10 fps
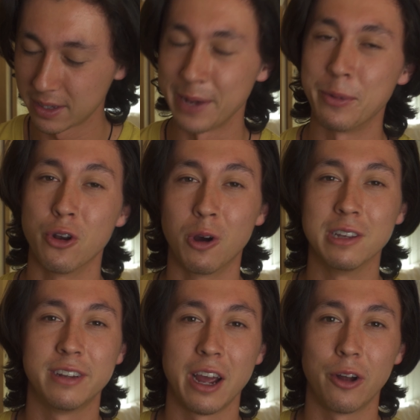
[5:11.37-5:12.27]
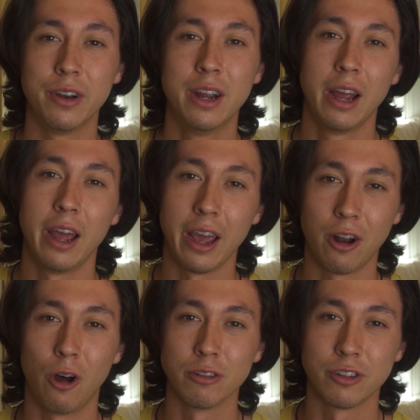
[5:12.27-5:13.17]
keep your noise down, and
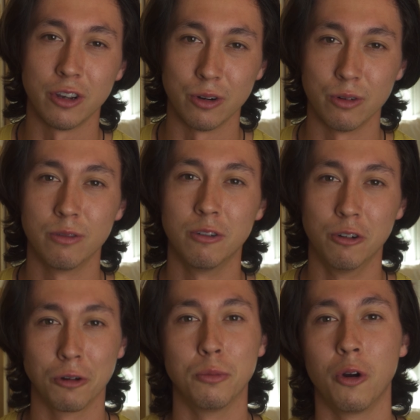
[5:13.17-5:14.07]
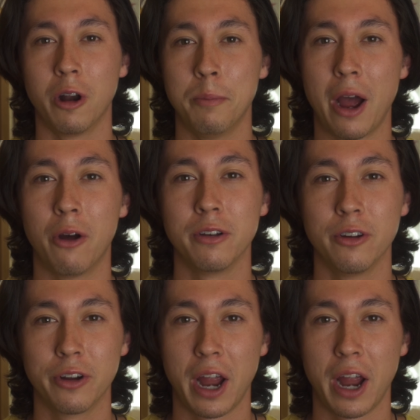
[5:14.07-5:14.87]
also learn more about your